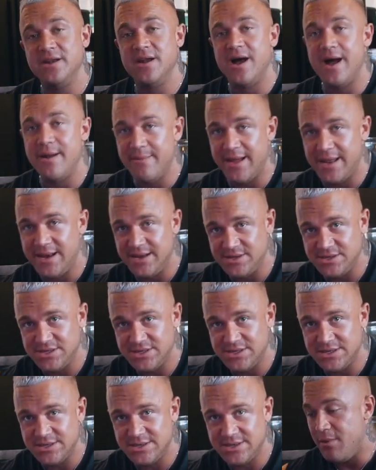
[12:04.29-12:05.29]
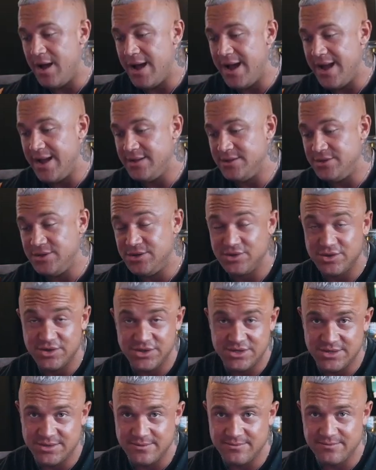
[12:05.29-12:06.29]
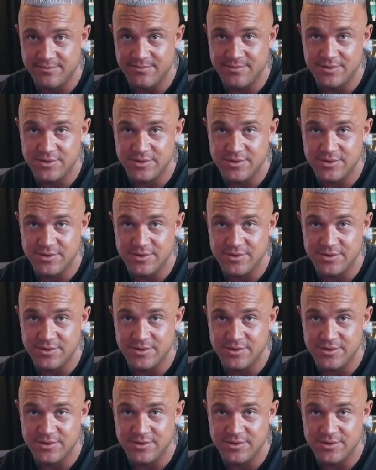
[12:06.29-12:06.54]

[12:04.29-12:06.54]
I manage my nutrition